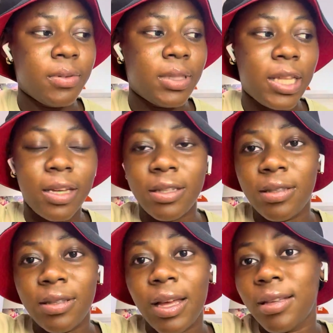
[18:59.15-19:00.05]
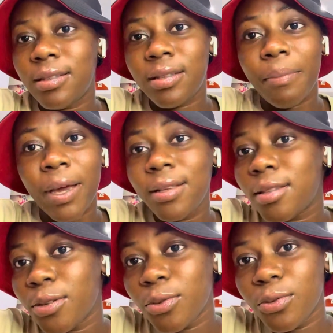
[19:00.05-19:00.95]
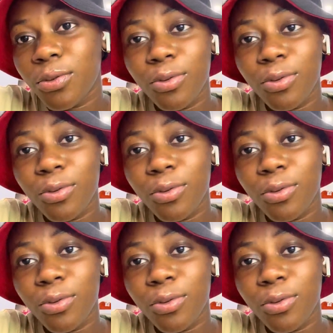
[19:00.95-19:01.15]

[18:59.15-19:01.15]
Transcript: That's, that's it. Am I single?